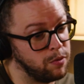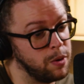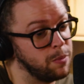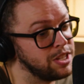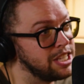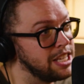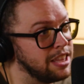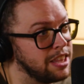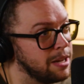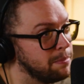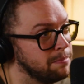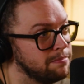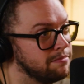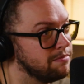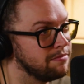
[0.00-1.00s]
we would see
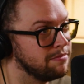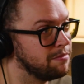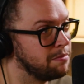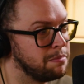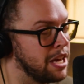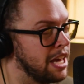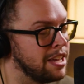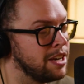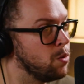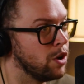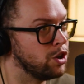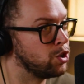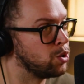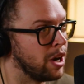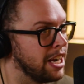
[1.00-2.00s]
them
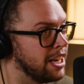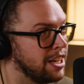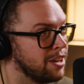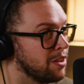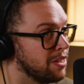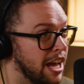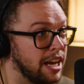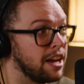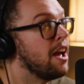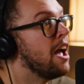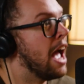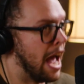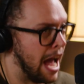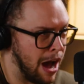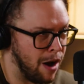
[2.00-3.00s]
anyone training on like
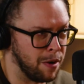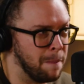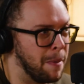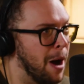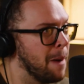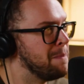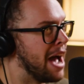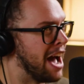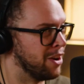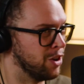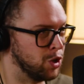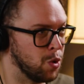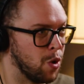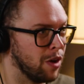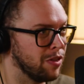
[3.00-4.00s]
how to bump, how to
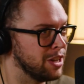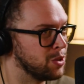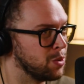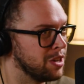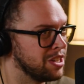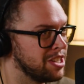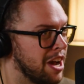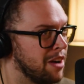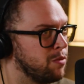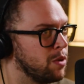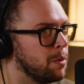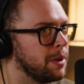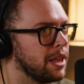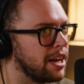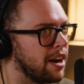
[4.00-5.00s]
do all this sort of stuff, we
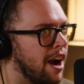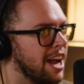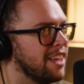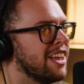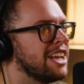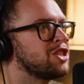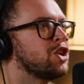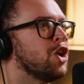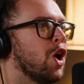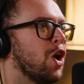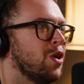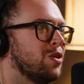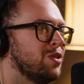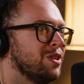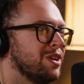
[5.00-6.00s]
would be like, all right, let's
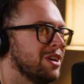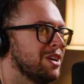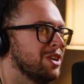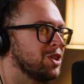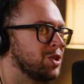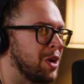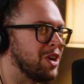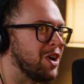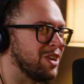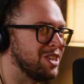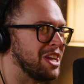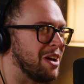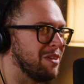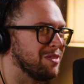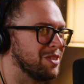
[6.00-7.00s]
go train
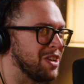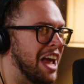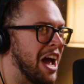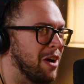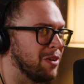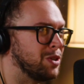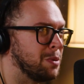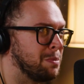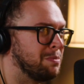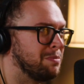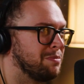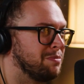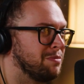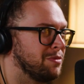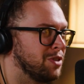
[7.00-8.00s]
ourselves on how to
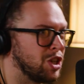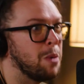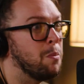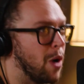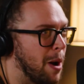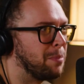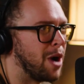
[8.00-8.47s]
somewhat